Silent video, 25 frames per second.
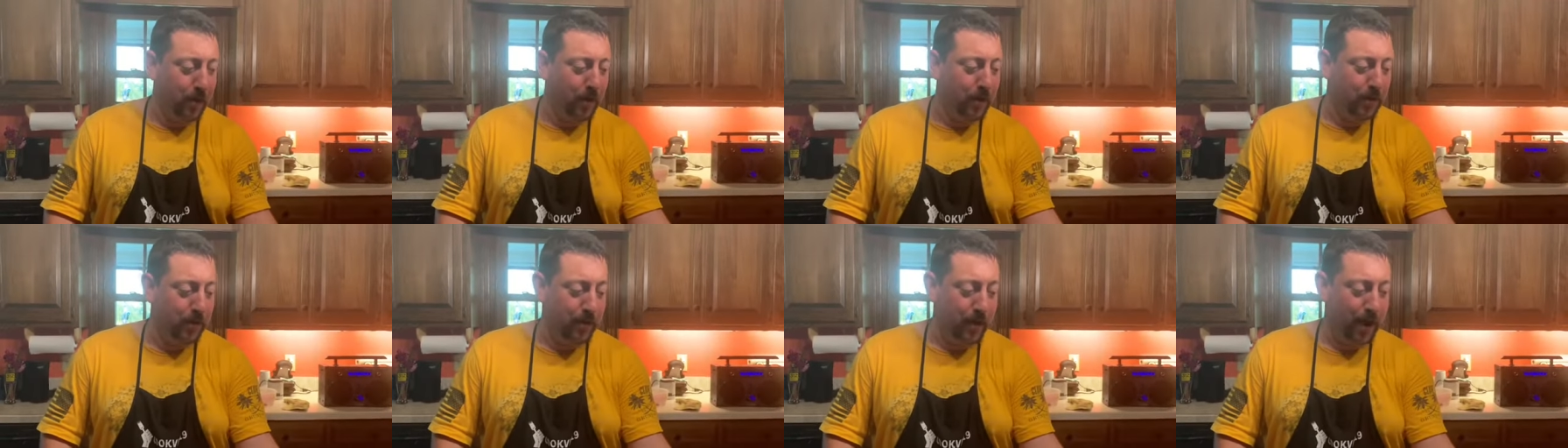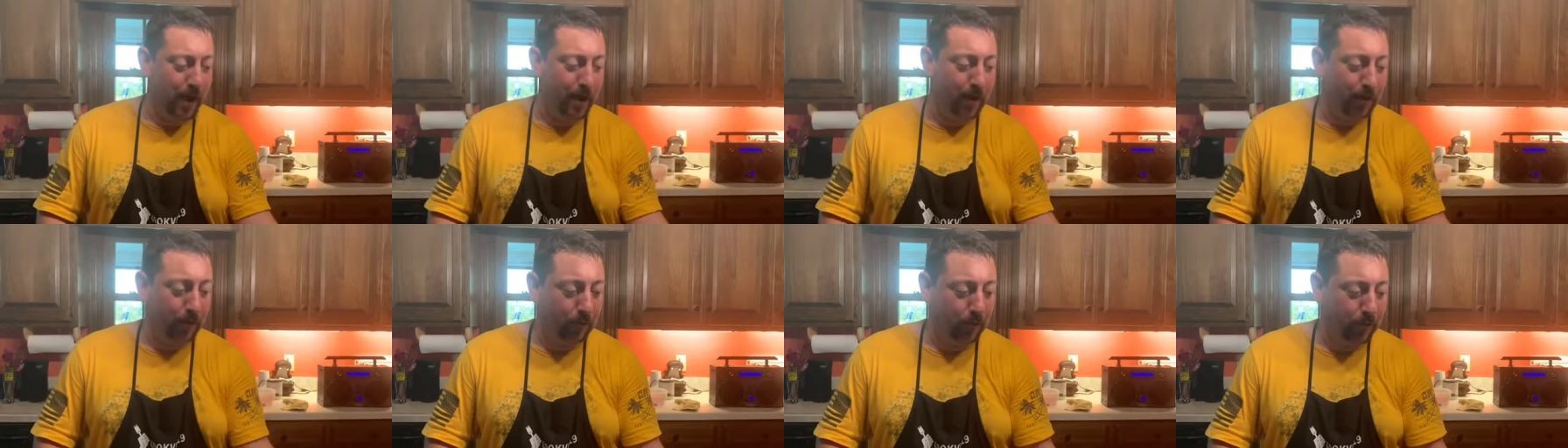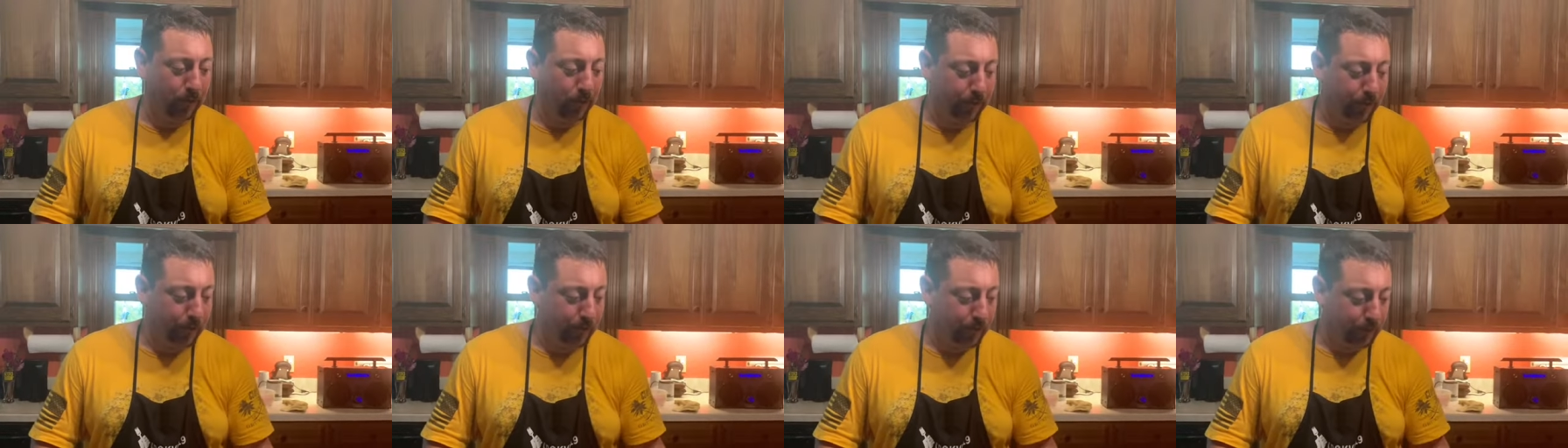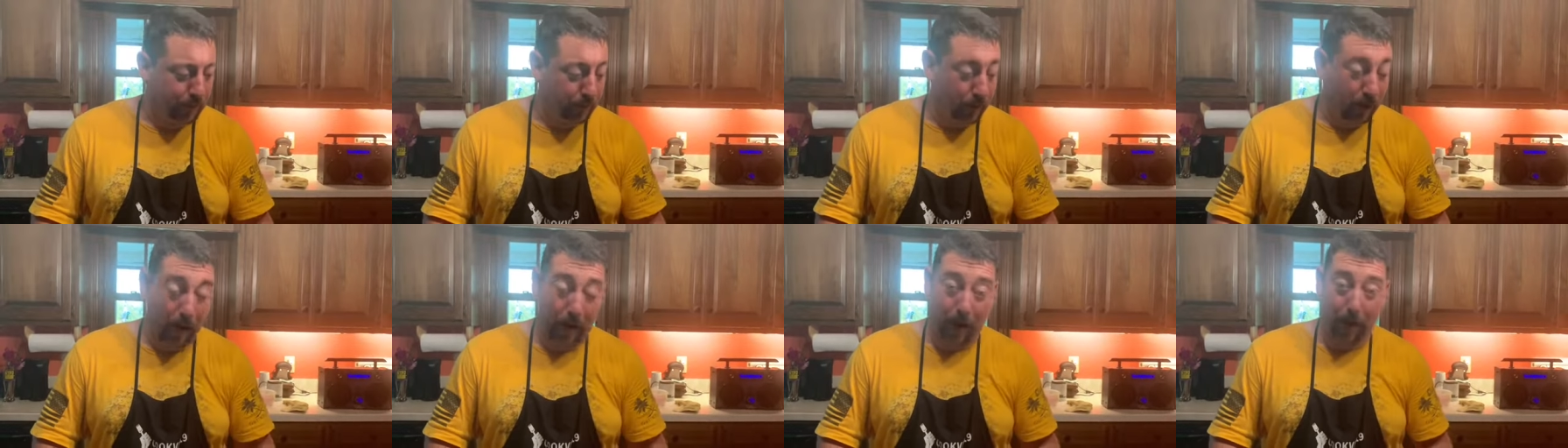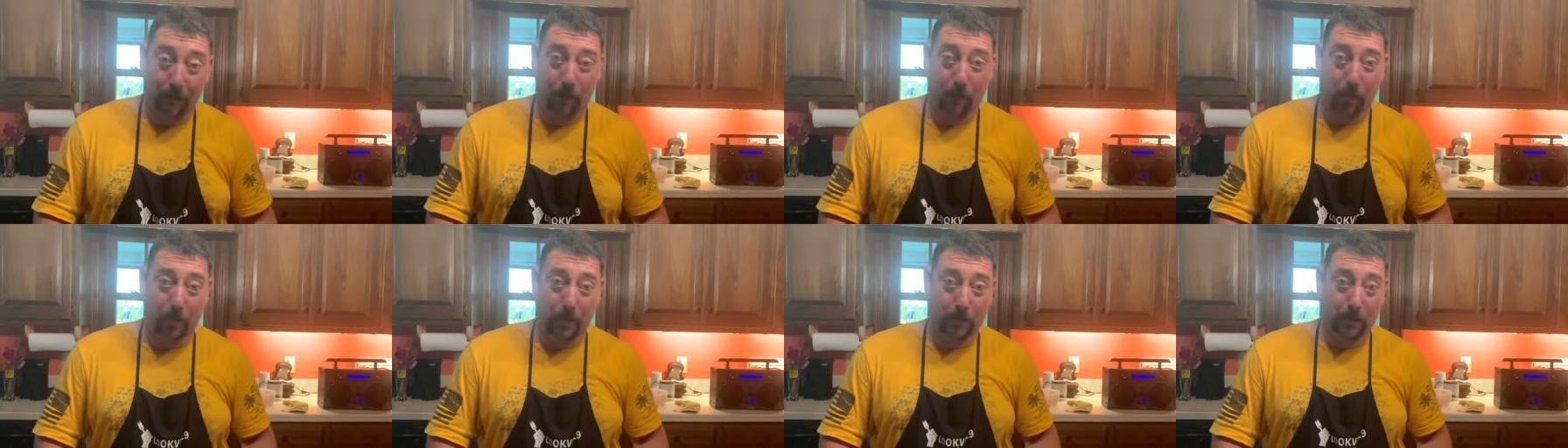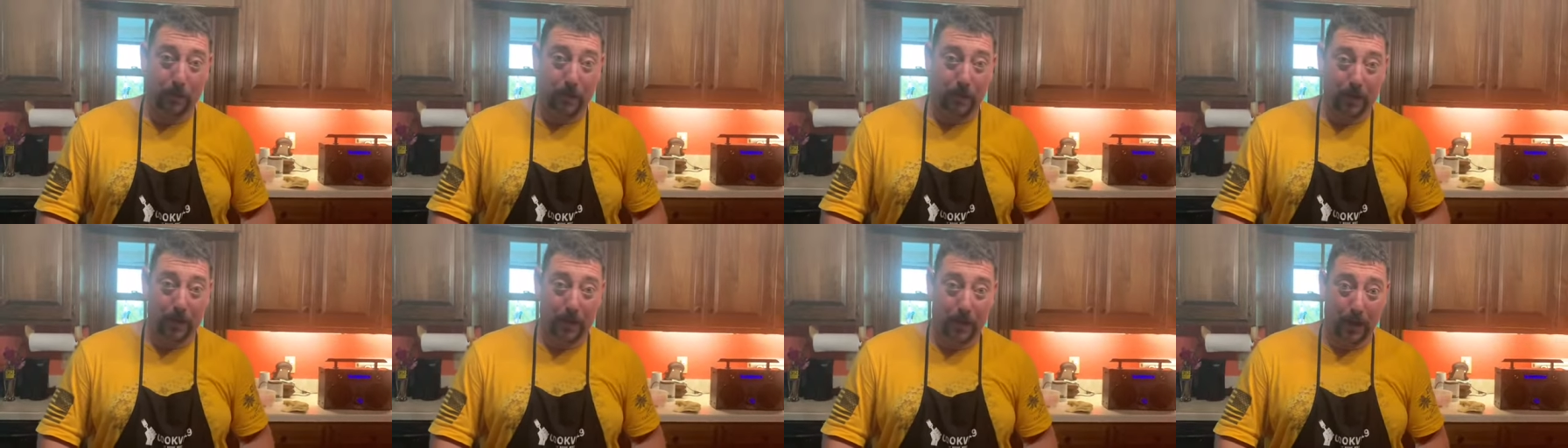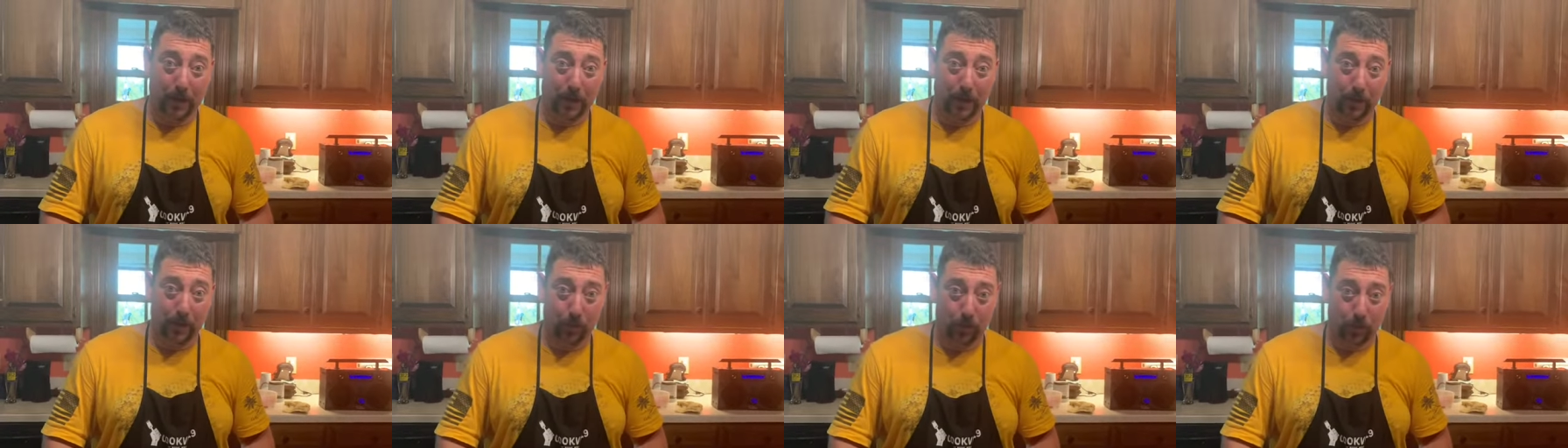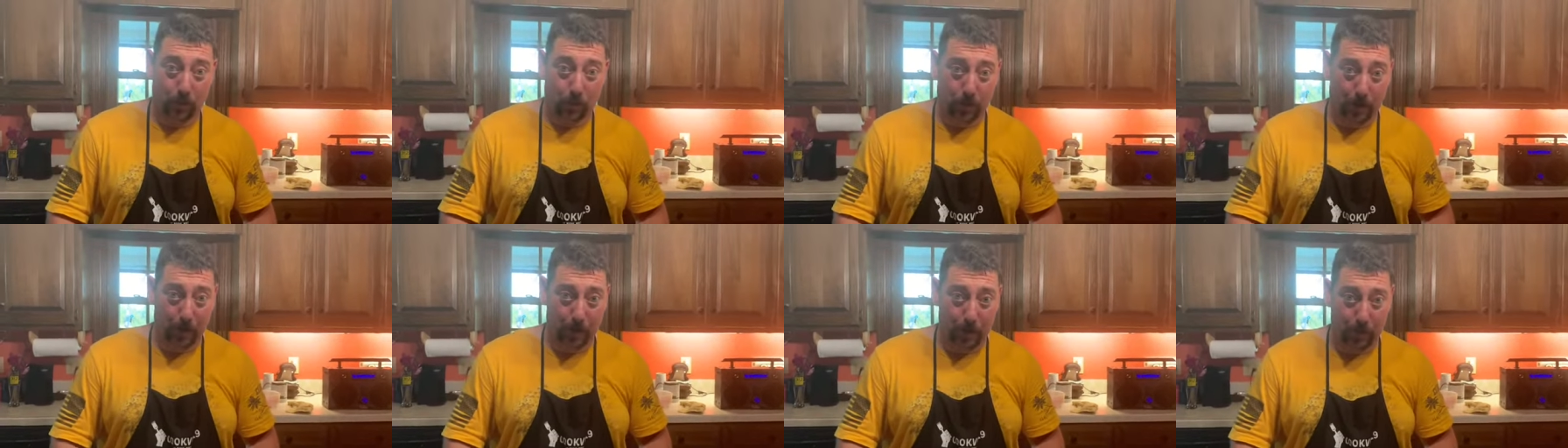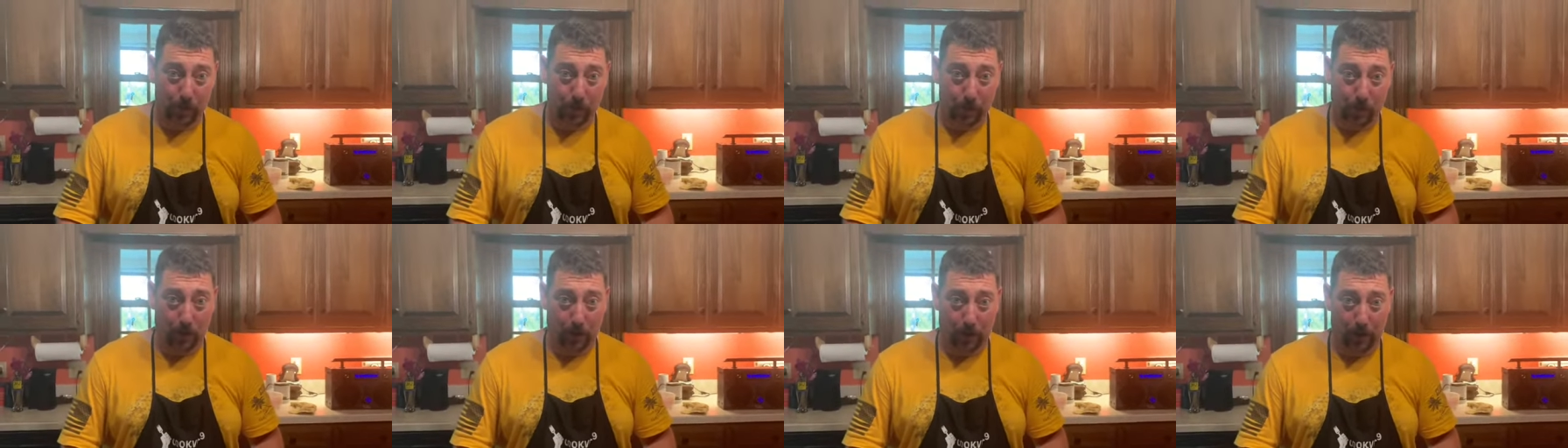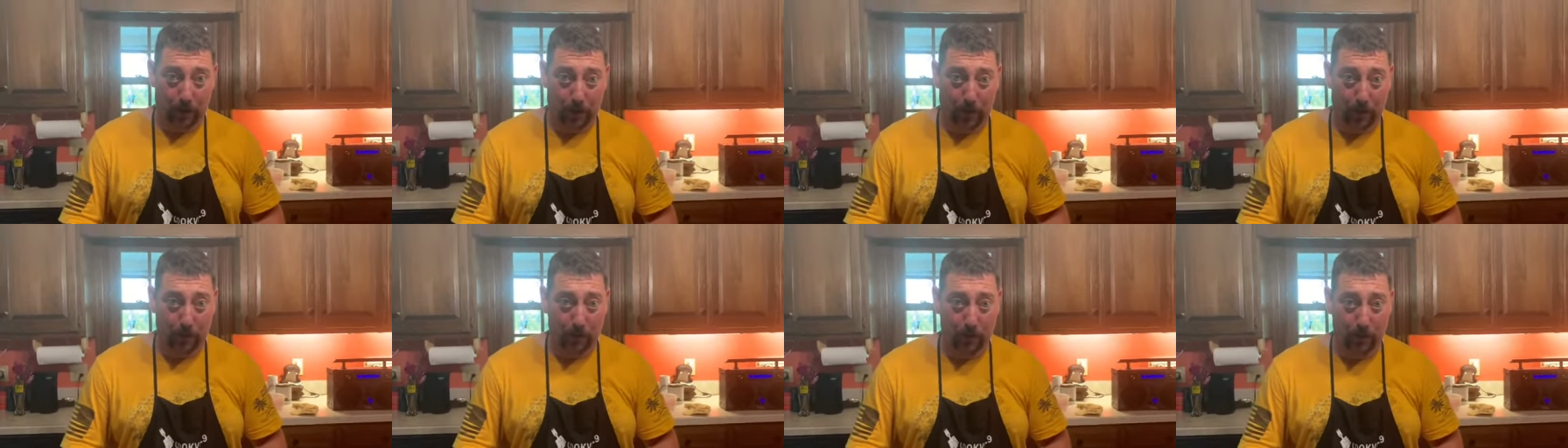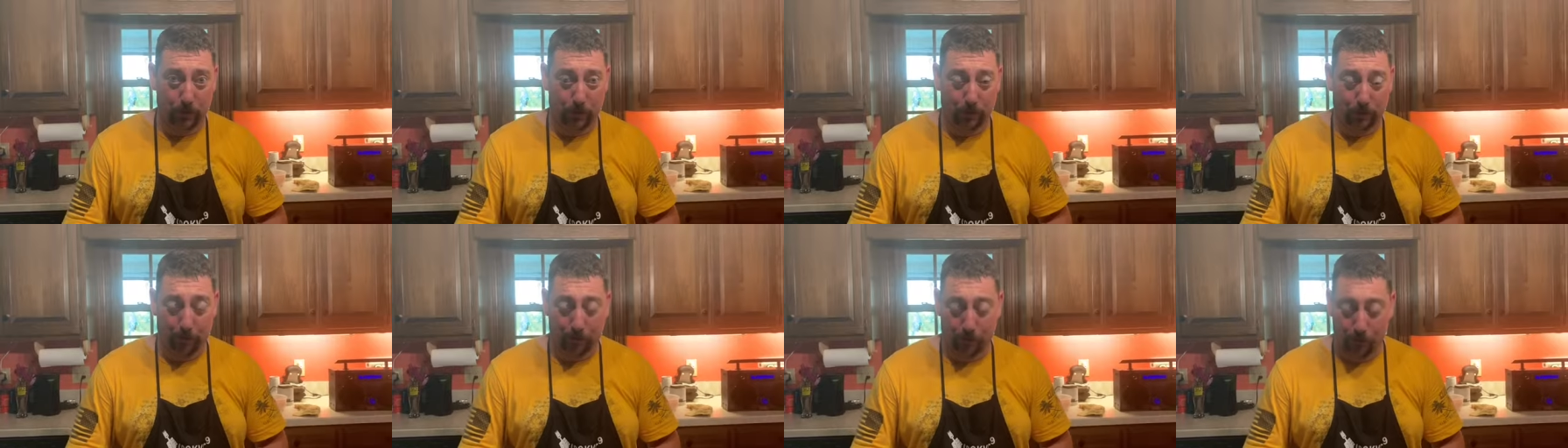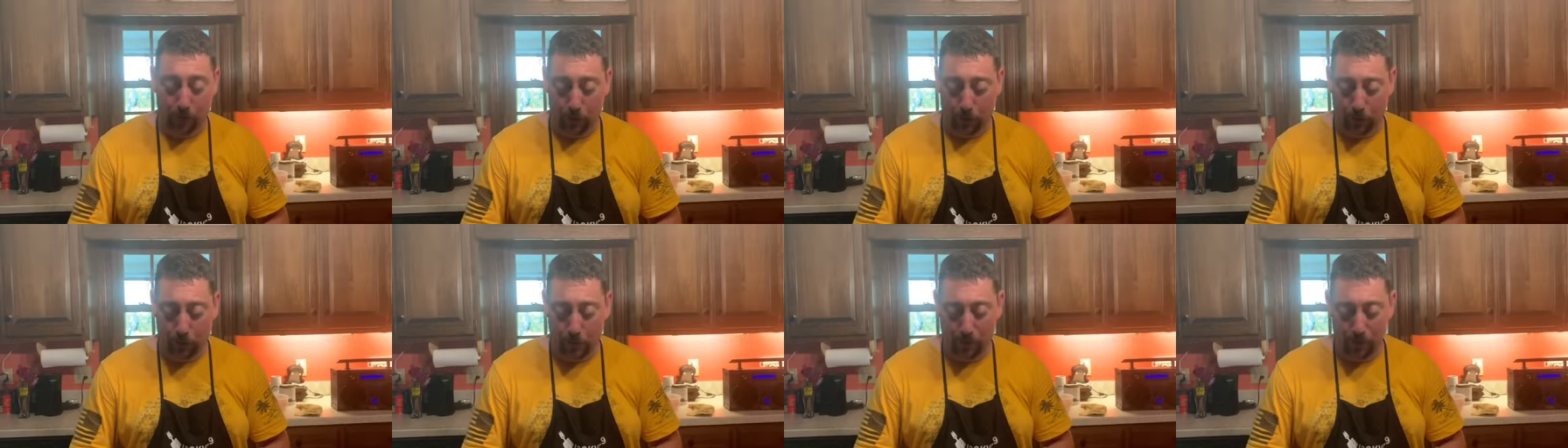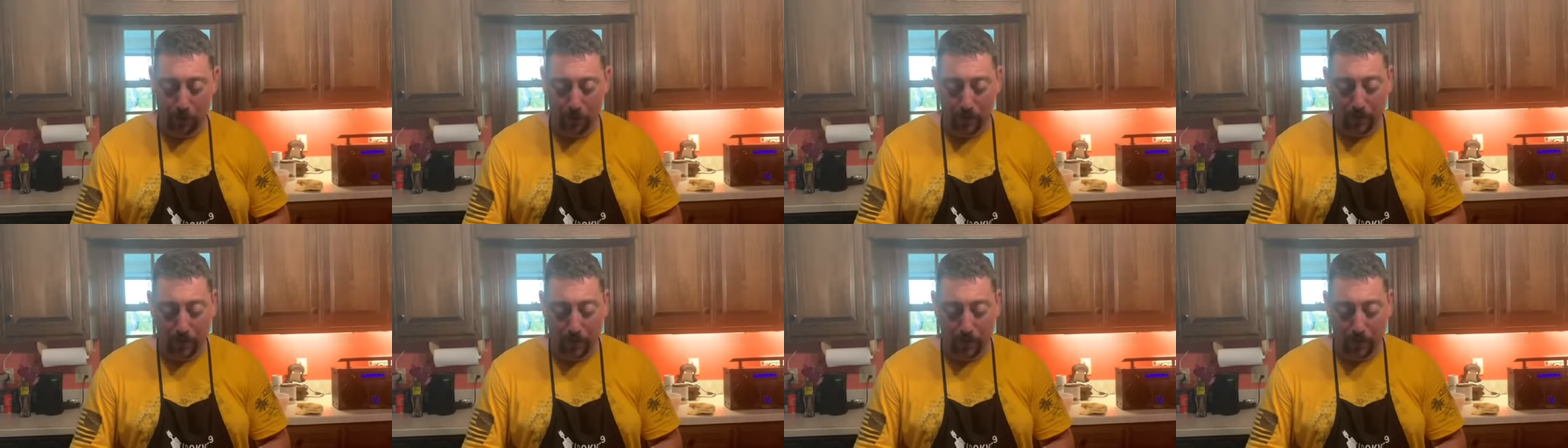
Now, I've always been kind of strange when it comes to food,